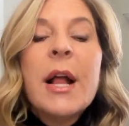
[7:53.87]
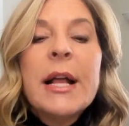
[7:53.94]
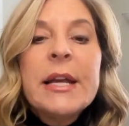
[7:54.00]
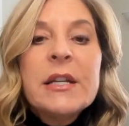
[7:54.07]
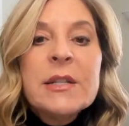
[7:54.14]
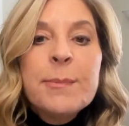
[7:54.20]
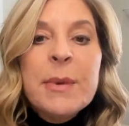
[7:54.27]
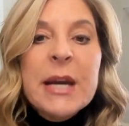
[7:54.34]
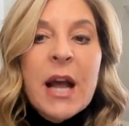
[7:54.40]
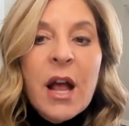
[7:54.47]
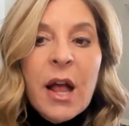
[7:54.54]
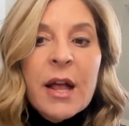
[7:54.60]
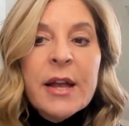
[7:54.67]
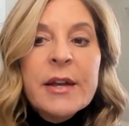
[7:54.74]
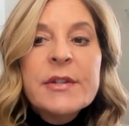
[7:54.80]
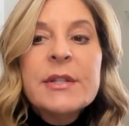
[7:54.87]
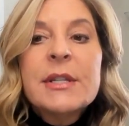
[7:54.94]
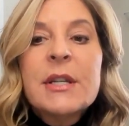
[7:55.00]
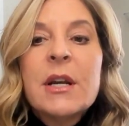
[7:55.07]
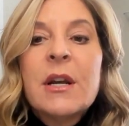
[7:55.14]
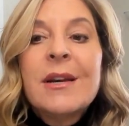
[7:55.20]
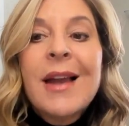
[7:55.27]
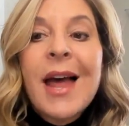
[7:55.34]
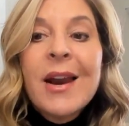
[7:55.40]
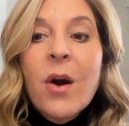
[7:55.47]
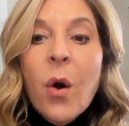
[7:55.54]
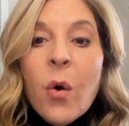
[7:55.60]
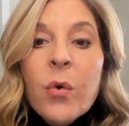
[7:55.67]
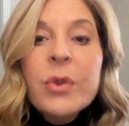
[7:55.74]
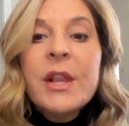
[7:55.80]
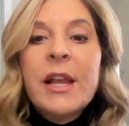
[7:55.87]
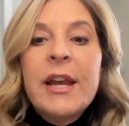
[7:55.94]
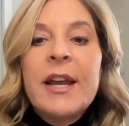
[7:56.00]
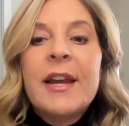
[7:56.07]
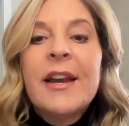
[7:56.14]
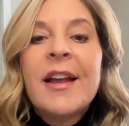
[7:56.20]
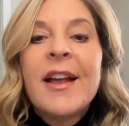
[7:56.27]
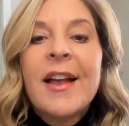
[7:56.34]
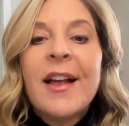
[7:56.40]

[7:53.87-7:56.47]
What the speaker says: is because not only,